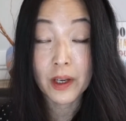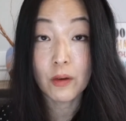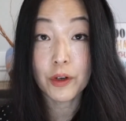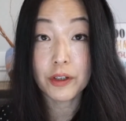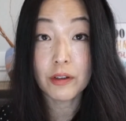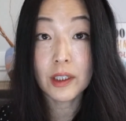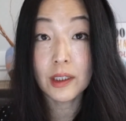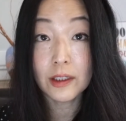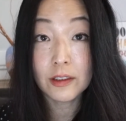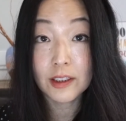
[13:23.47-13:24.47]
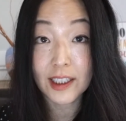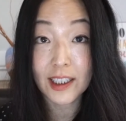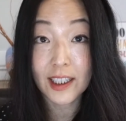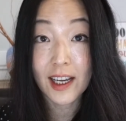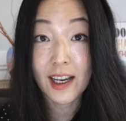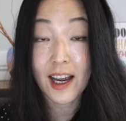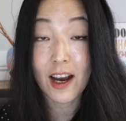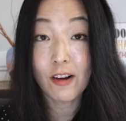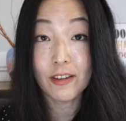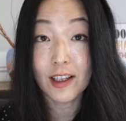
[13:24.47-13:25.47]
where you clearly
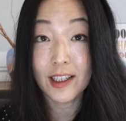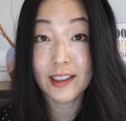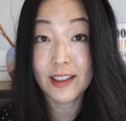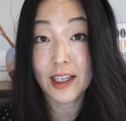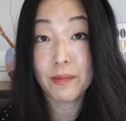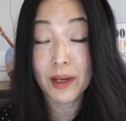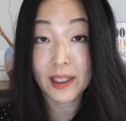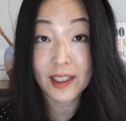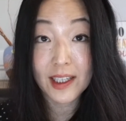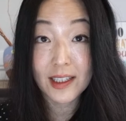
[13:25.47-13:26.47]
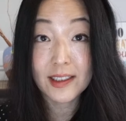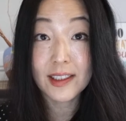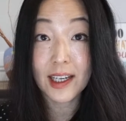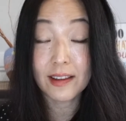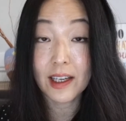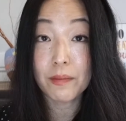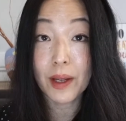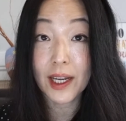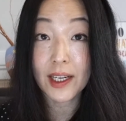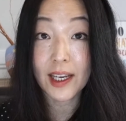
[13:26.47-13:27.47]
outline the unmet needs and then
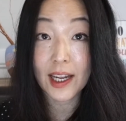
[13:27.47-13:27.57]
make